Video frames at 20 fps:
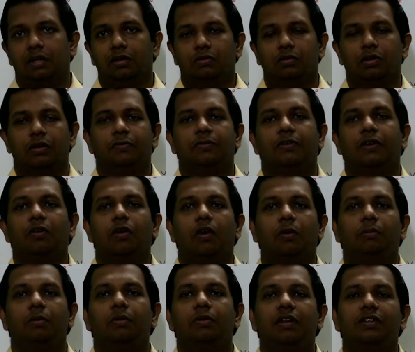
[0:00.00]
So if a
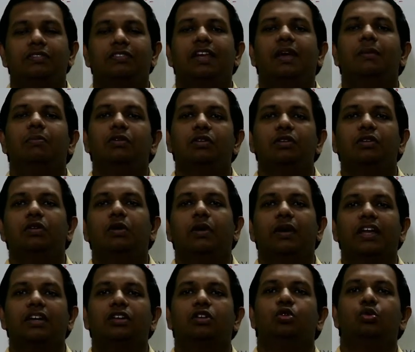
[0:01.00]
compound is able to
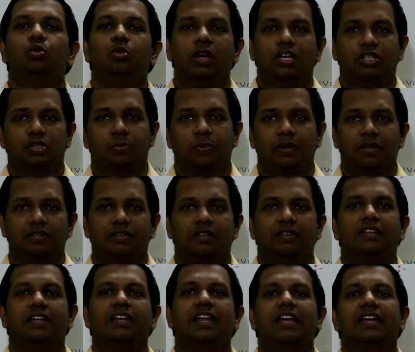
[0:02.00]
donate 2H plus
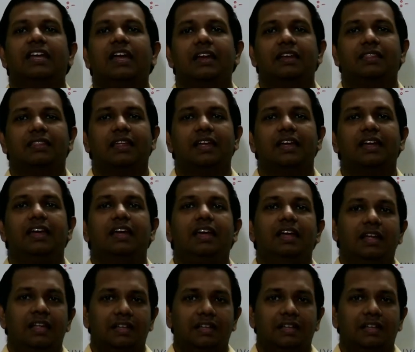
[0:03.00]
then I can say